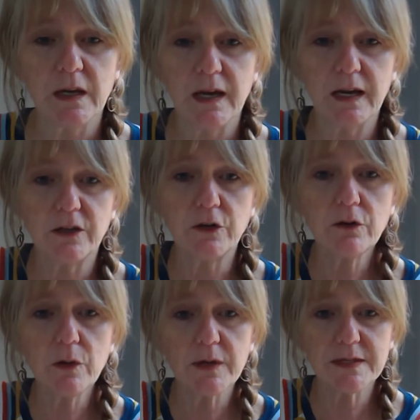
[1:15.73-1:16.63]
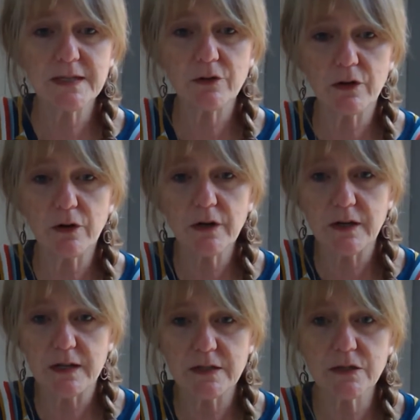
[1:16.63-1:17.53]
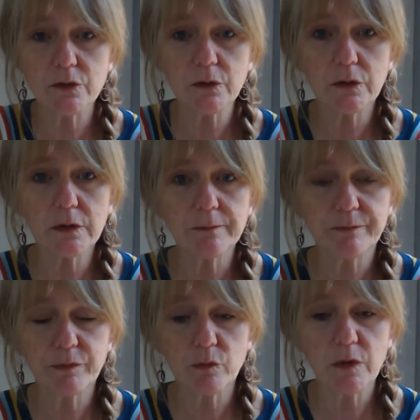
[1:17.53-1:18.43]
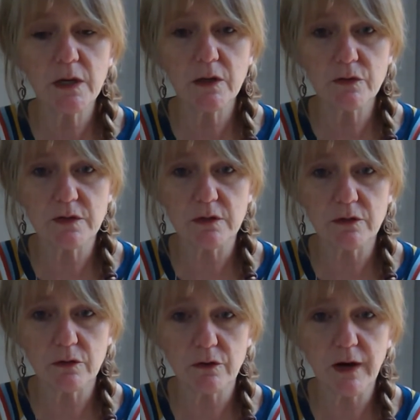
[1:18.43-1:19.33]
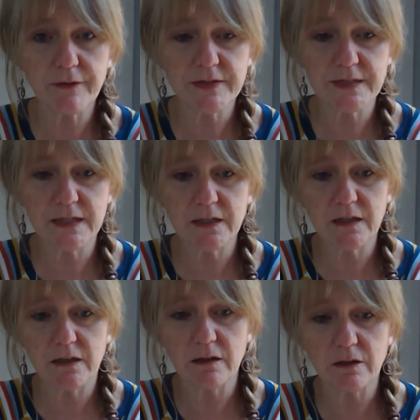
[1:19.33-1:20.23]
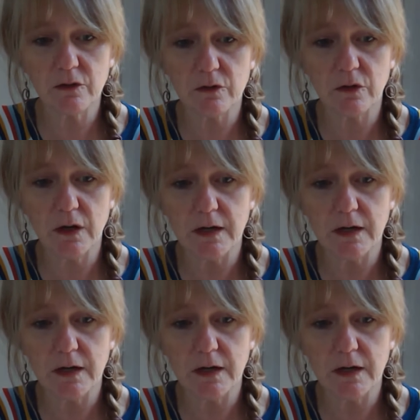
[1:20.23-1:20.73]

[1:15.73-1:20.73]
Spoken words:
And you know, at Secret Garden at school, we use a little craft stick, a little